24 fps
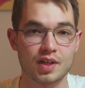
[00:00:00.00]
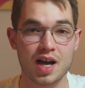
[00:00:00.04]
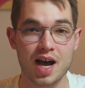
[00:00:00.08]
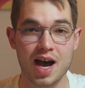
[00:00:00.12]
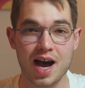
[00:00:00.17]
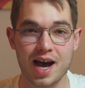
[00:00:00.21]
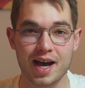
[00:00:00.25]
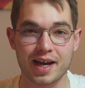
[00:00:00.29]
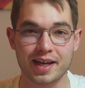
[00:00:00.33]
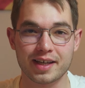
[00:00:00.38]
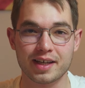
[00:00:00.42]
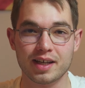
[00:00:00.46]

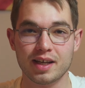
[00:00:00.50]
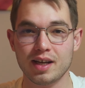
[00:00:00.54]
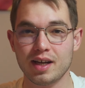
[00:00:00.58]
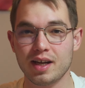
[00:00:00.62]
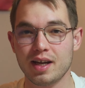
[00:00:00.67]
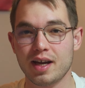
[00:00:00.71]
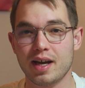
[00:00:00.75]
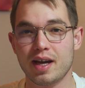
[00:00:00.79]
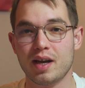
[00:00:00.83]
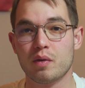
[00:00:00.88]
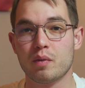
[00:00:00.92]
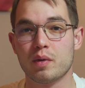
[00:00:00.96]
Hi,
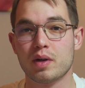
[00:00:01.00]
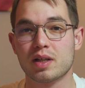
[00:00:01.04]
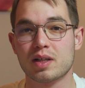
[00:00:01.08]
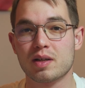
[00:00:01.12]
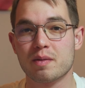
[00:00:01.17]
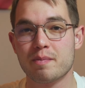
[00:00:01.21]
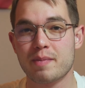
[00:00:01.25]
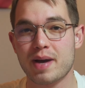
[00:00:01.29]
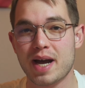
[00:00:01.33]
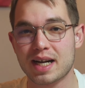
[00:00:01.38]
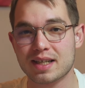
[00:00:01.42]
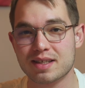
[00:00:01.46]
and
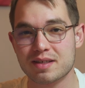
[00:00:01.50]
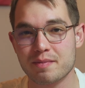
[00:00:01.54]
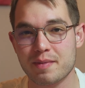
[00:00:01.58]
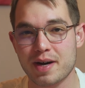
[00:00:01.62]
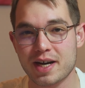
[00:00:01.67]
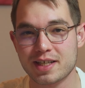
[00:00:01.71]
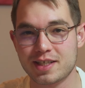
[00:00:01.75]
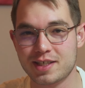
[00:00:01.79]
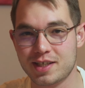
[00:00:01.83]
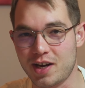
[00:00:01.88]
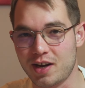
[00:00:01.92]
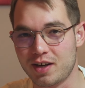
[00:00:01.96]
welcome back to
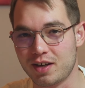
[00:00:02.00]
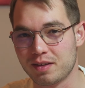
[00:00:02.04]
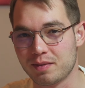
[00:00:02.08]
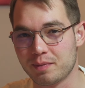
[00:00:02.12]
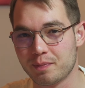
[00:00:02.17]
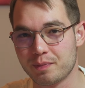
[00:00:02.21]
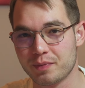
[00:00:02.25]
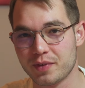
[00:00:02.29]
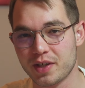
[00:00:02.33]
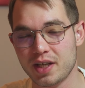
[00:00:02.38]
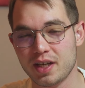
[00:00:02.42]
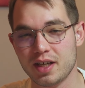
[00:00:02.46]
my channel.
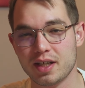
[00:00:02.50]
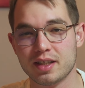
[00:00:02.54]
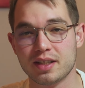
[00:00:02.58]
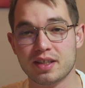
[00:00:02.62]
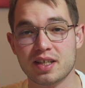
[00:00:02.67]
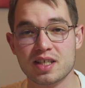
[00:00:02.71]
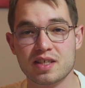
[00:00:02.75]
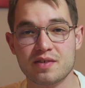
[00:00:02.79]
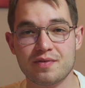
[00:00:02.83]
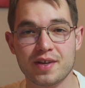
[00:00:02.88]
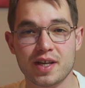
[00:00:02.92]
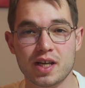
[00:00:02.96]

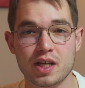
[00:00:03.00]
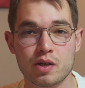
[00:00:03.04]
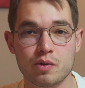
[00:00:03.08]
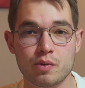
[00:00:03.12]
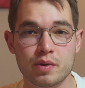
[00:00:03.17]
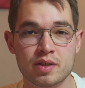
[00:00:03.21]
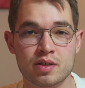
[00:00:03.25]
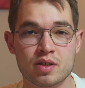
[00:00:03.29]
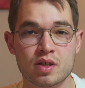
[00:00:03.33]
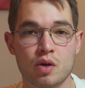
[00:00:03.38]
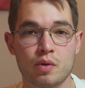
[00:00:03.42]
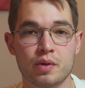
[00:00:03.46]
This video
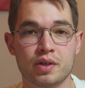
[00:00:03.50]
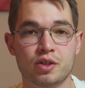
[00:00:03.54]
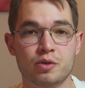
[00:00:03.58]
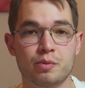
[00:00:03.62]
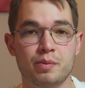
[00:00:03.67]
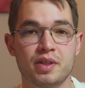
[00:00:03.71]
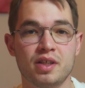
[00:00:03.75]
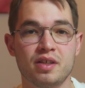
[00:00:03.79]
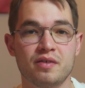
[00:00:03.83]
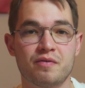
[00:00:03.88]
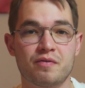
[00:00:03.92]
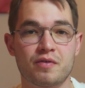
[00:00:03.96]
is going to
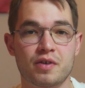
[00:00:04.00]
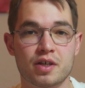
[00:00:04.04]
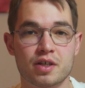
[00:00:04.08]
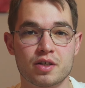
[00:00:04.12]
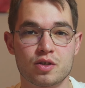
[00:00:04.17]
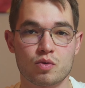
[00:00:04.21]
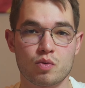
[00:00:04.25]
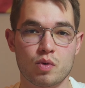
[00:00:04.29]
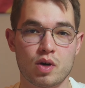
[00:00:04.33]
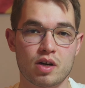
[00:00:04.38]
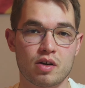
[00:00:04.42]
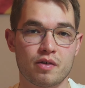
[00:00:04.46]
be the
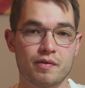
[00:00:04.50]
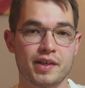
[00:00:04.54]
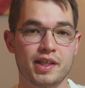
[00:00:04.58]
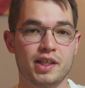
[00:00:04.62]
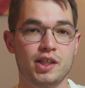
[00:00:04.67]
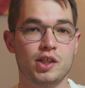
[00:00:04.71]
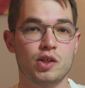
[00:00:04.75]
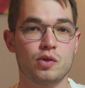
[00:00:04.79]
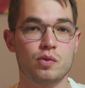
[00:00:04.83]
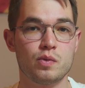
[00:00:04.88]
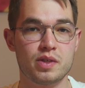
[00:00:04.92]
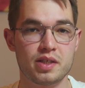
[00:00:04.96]
first one of a
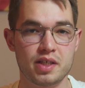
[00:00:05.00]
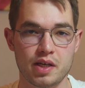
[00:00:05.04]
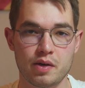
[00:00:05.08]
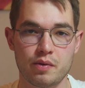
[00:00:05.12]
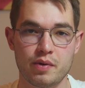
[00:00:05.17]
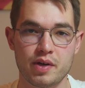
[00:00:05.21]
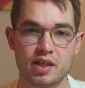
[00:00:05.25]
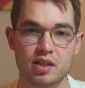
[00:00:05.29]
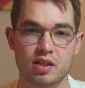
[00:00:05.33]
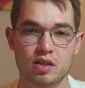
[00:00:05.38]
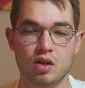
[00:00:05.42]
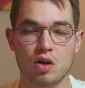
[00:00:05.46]
new
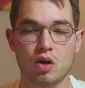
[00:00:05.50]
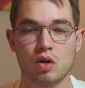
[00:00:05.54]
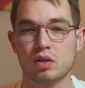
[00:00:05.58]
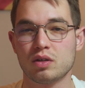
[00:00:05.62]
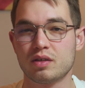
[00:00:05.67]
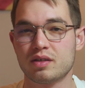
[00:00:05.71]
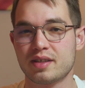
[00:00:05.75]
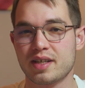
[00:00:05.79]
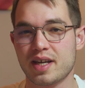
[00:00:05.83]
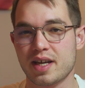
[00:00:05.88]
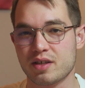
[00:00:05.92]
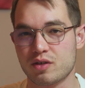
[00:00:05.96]
series
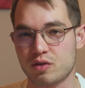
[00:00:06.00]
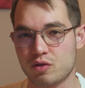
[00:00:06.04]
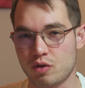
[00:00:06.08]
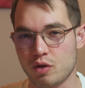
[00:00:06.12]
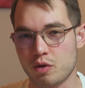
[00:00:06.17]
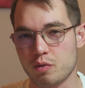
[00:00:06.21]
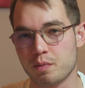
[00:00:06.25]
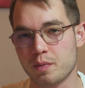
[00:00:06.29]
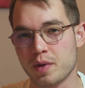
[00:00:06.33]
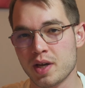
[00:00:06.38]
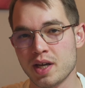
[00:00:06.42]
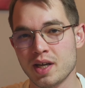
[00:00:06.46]
called
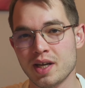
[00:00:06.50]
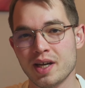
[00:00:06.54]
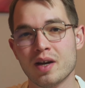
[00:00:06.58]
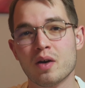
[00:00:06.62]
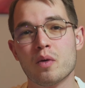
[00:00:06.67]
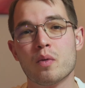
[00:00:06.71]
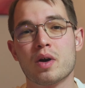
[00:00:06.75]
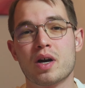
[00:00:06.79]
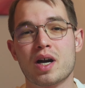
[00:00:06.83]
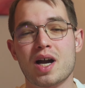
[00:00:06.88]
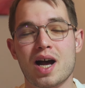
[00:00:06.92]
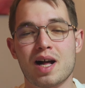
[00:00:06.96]
TestRoom,
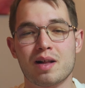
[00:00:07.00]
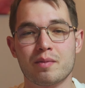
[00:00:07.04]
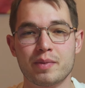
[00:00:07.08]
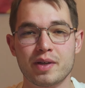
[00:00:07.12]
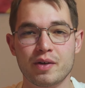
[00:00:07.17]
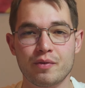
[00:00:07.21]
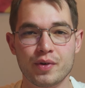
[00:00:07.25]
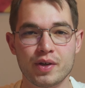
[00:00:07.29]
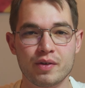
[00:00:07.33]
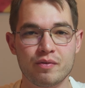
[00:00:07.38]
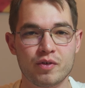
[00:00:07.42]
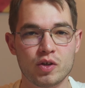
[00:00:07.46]
where I'll be
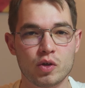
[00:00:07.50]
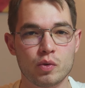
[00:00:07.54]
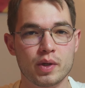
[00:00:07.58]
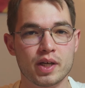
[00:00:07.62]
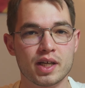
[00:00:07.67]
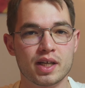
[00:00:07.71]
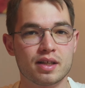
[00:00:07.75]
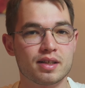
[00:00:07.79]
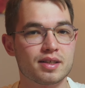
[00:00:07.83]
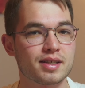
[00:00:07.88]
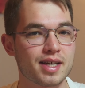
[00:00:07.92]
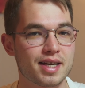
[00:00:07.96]

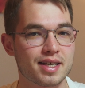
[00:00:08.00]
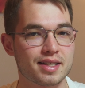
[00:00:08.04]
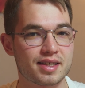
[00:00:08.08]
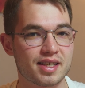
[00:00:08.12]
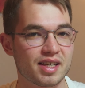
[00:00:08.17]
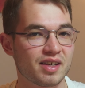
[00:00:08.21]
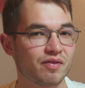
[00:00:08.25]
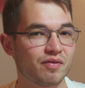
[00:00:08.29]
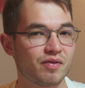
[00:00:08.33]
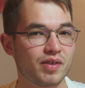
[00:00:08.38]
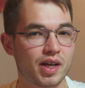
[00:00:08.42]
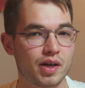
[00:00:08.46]
reviewing and
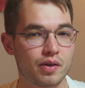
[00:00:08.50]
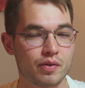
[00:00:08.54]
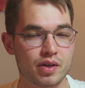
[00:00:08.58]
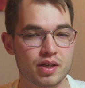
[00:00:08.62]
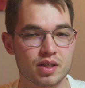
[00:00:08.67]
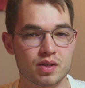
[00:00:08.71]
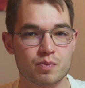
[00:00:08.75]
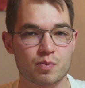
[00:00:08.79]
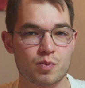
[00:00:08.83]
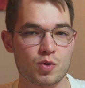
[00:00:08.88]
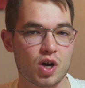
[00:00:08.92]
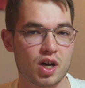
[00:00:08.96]
testing
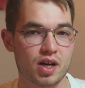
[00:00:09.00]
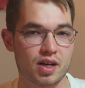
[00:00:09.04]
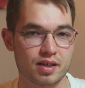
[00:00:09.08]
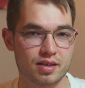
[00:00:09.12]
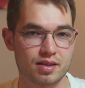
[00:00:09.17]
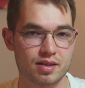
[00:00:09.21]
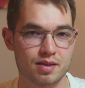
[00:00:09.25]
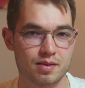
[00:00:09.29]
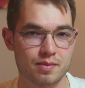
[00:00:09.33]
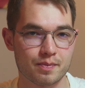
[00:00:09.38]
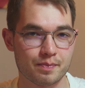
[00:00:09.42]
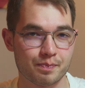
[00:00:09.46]
various
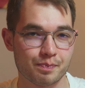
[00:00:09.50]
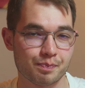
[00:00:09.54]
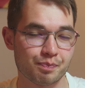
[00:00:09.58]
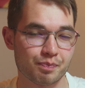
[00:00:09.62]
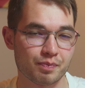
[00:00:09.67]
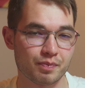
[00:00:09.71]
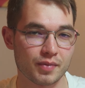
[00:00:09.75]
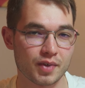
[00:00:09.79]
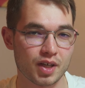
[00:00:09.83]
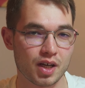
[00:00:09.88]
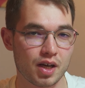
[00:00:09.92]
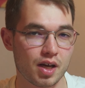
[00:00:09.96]
products.
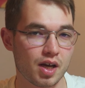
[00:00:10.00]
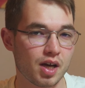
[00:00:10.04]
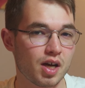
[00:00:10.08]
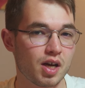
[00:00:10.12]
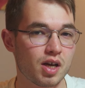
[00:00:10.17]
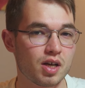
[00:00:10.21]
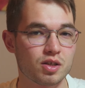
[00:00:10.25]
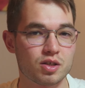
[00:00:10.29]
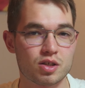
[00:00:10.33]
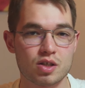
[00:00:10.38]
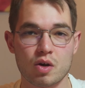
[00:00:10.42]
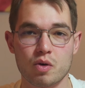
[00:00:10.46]

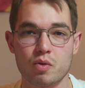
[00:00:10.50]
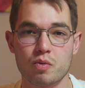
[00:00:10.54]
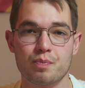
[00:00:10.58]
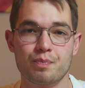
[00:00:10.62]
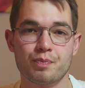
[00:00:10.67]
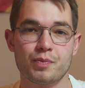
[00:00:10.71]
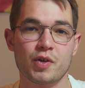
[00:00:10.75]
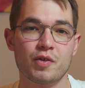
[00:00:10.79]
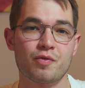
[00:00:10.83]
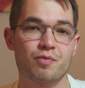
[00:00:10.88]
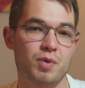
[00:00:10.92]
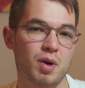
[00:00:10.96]
So,
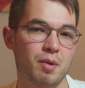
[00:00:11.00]
you've